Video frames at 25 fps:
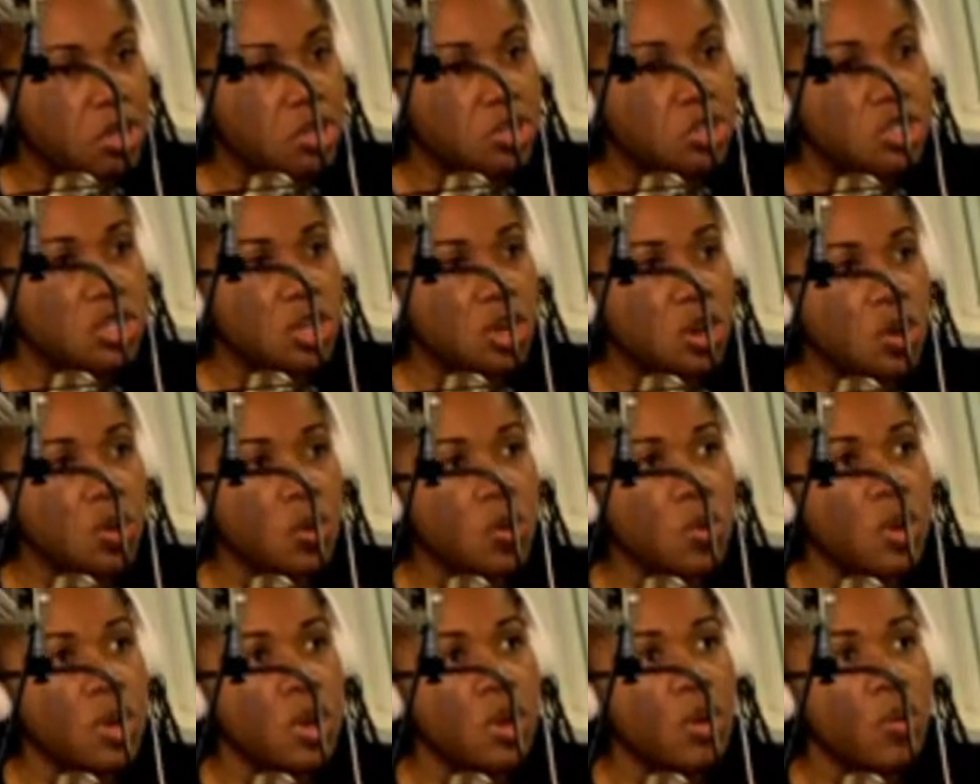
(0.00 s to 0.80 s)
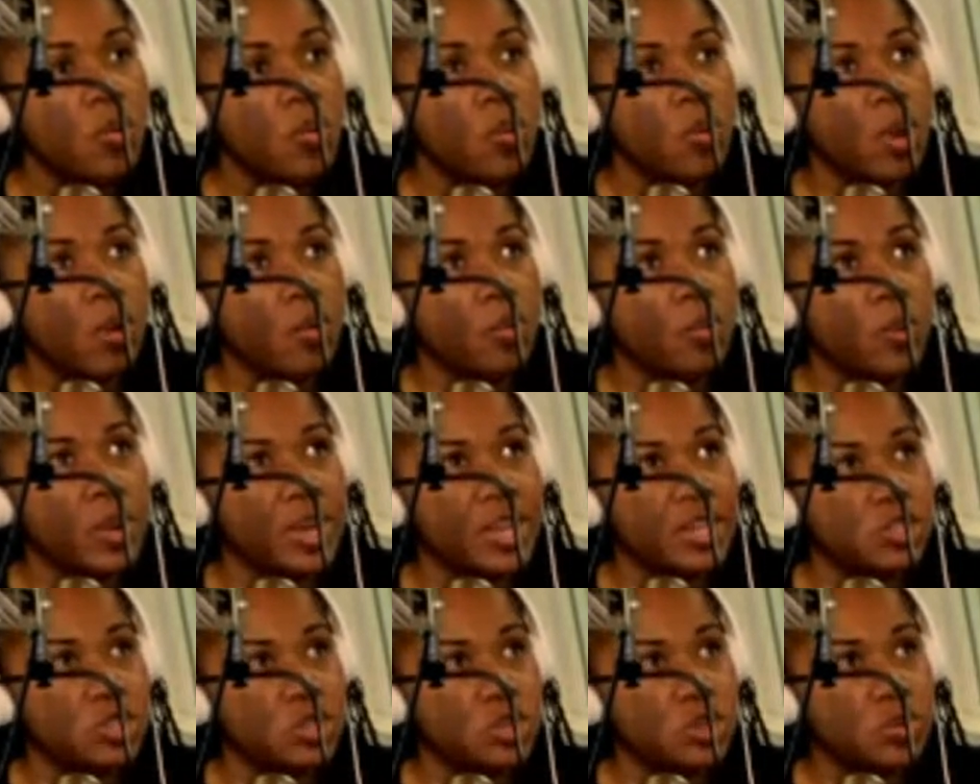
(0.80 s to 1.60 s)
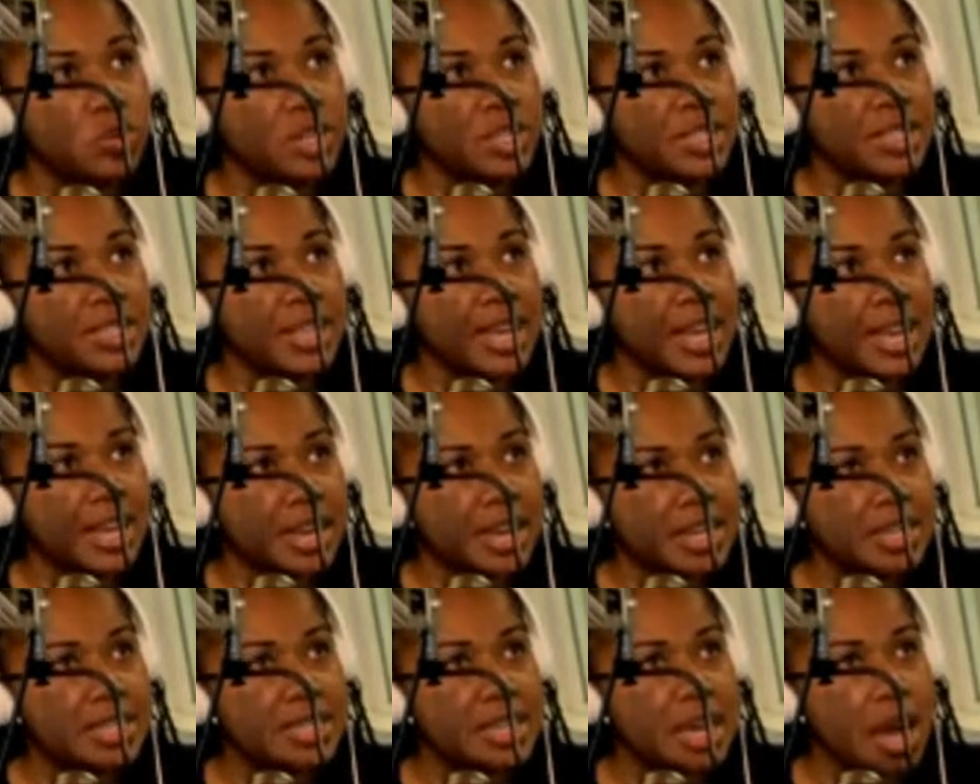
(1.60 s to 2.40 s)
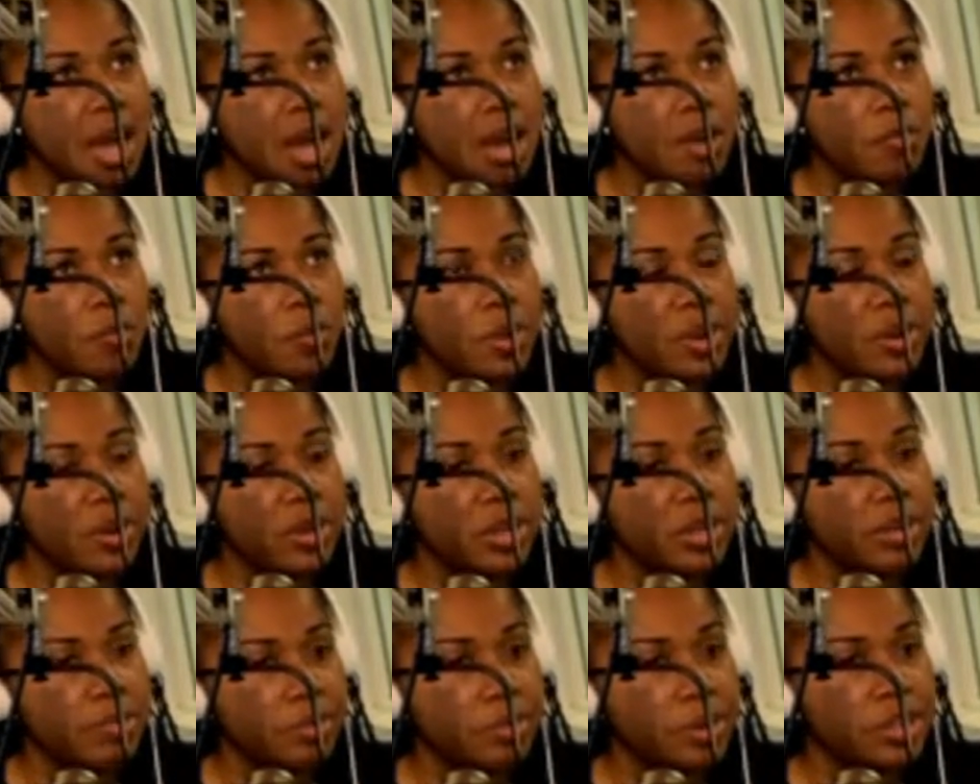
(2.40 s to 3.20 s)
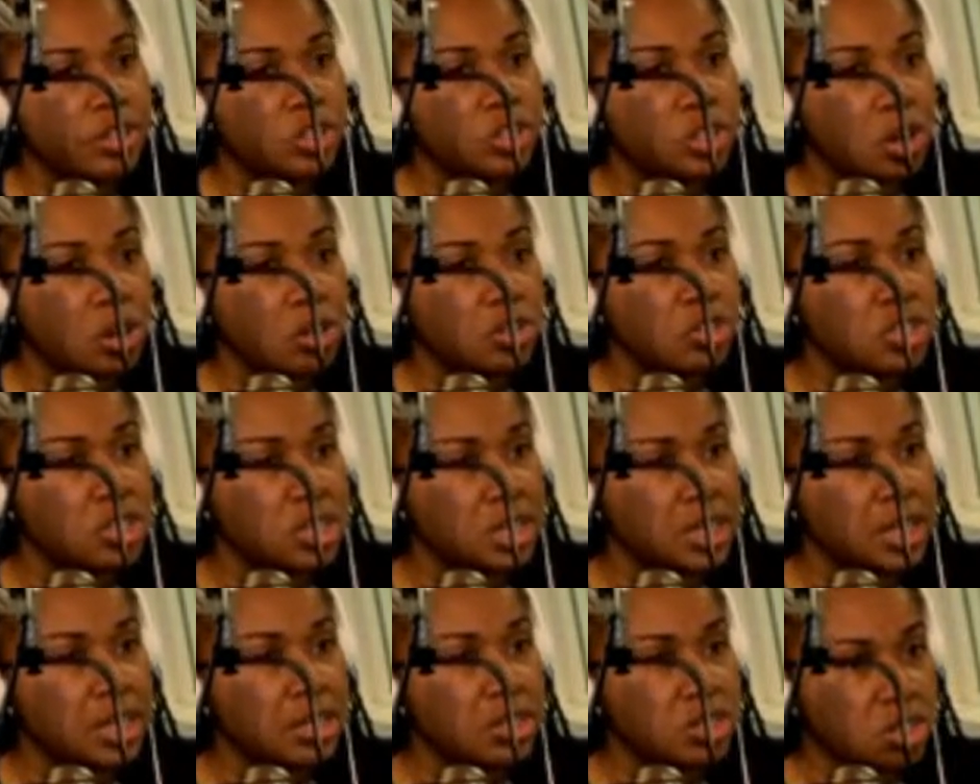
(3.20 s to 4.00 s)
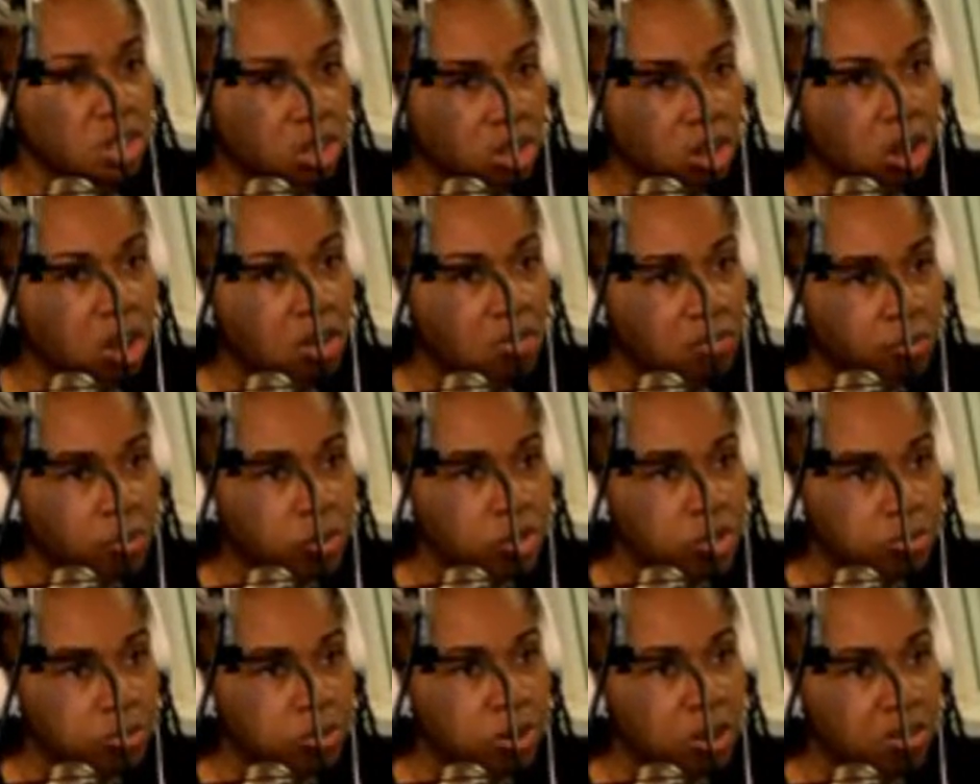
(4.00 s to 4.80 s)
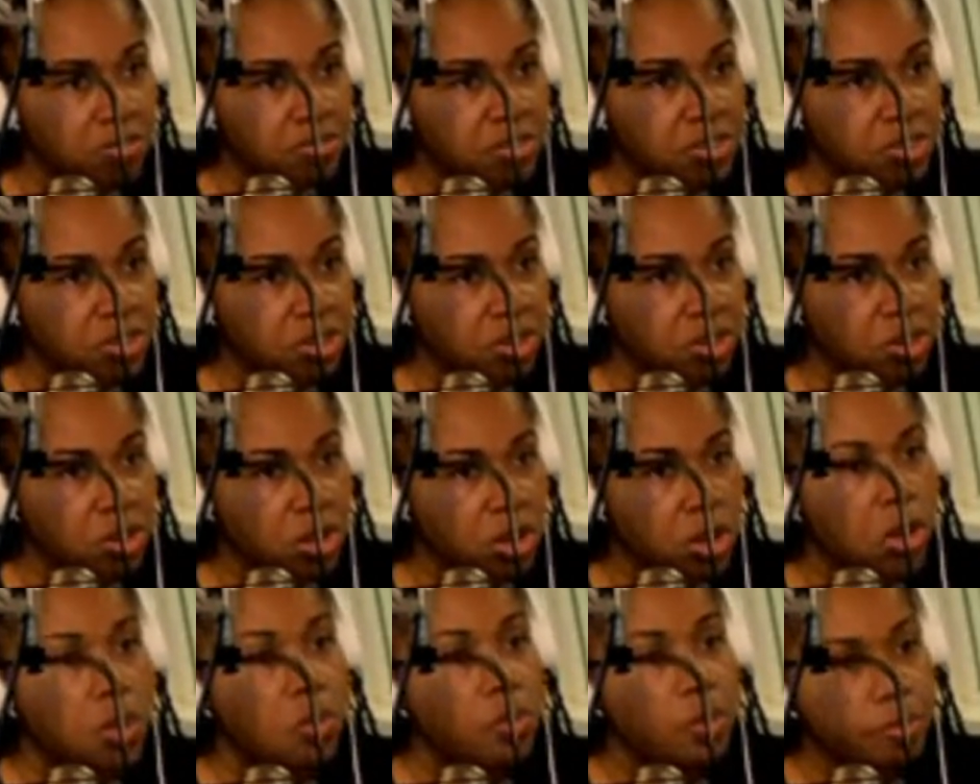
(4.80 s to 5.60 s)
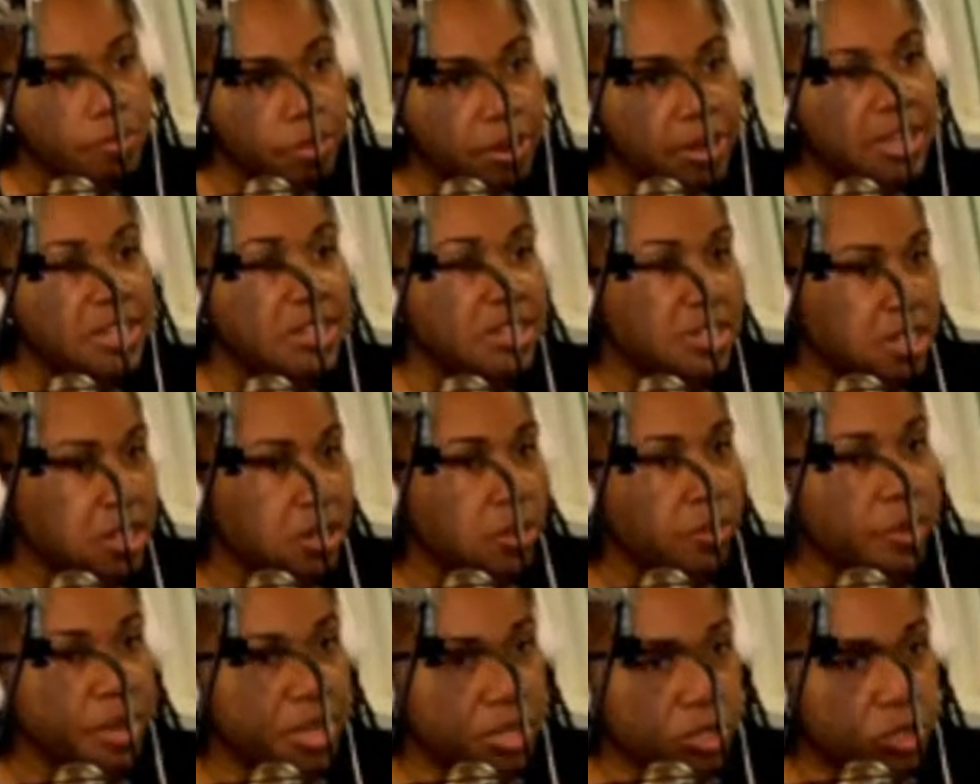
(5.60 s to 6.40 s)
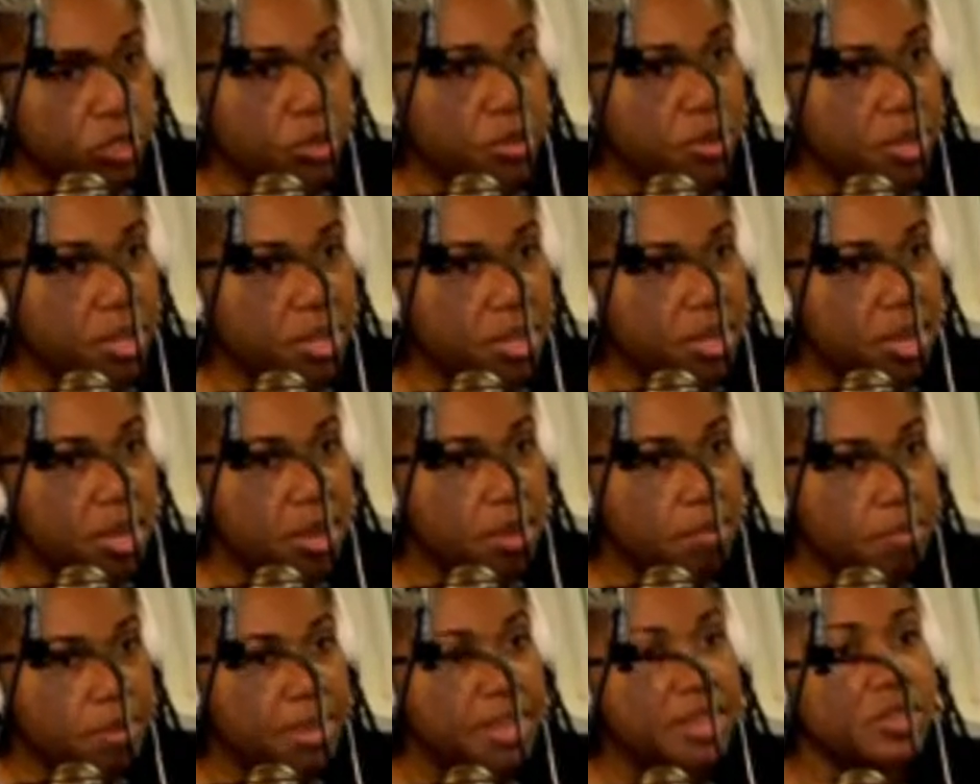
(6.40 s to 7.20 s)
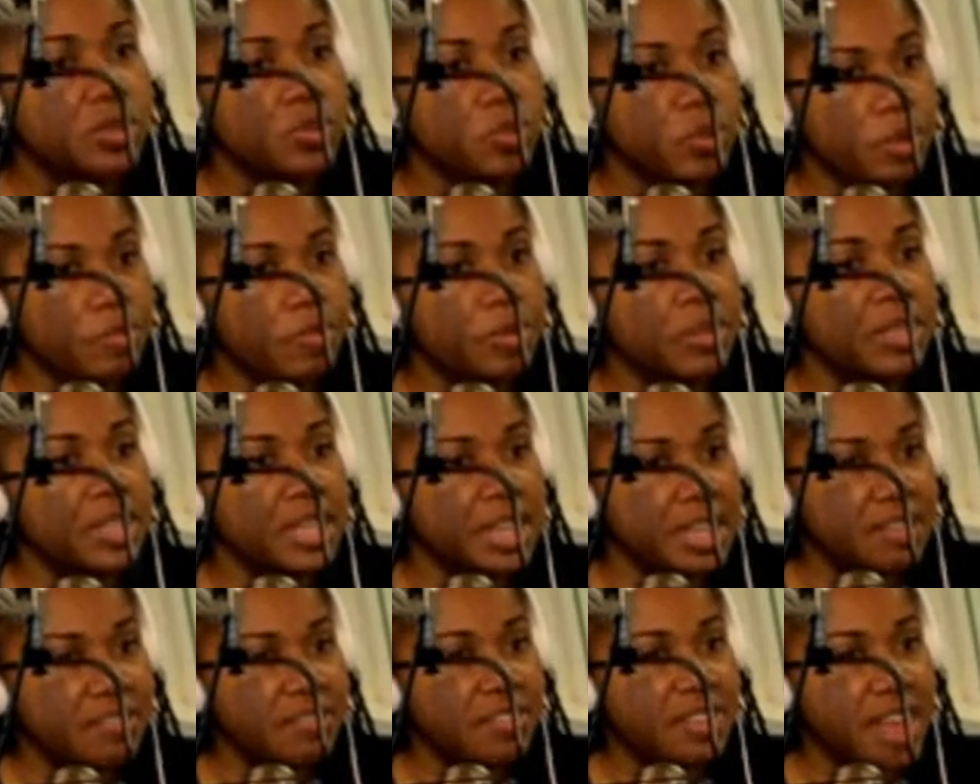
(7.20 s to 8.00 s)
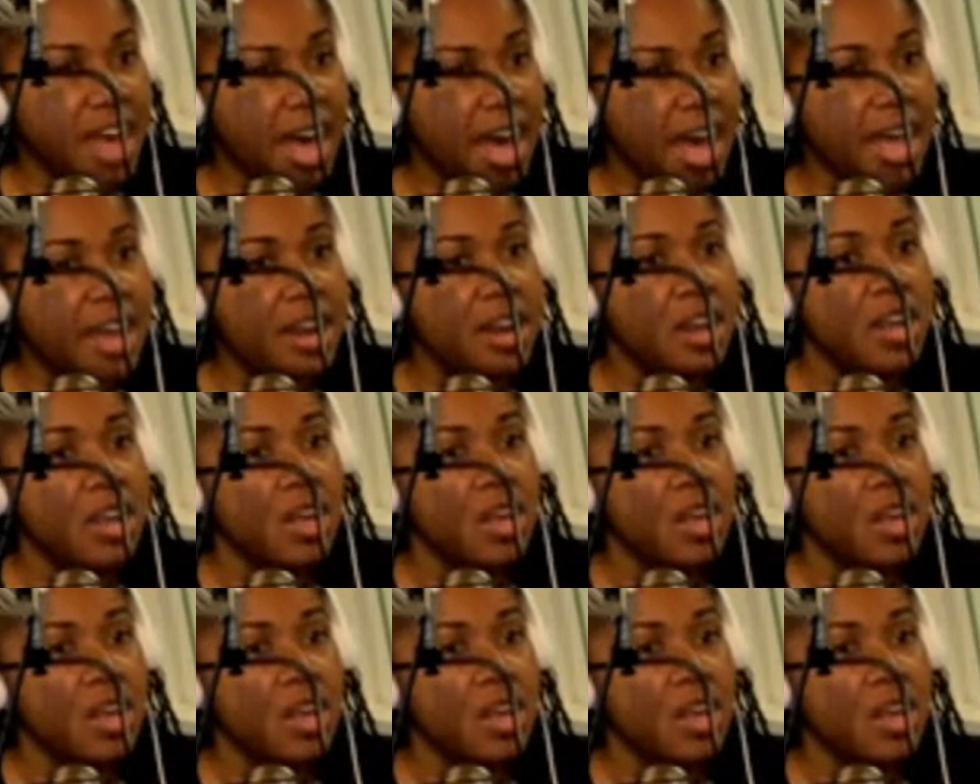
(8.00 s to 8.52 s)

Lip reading: So what we do is anytime we are going to bring charges against a law enforcement officer, we bring it to the grand jury, because we believe that